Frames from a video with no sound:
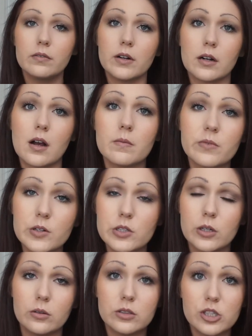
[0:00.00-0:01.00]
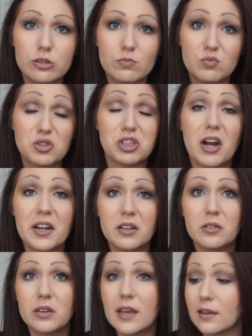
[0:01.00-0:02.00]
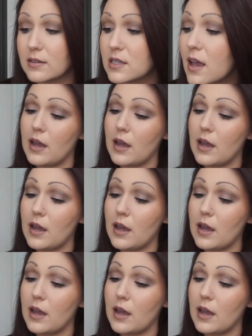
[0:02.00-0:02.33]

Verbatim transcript: your comfort zone to try new things.